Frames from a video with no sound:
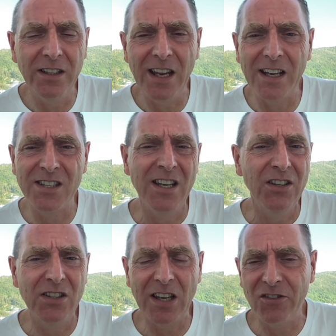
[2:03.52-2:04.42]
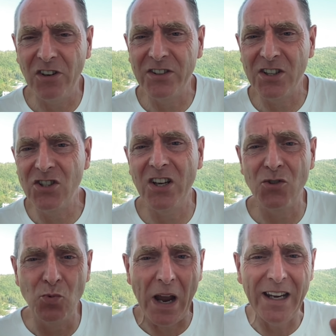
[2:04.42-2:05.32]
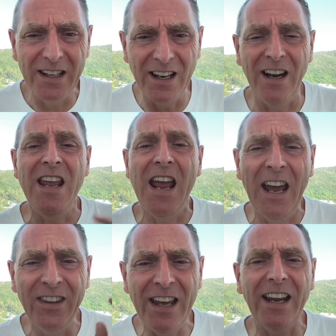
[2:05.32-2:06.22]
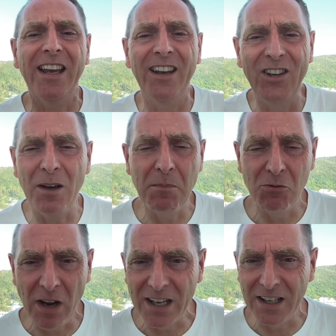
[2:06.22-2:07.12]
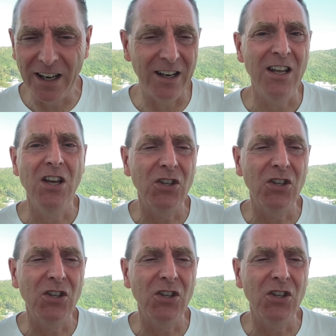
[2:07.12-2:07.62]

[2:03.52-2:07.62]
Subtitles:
DEX decentralized exchange right in there, and that cannot be regulated.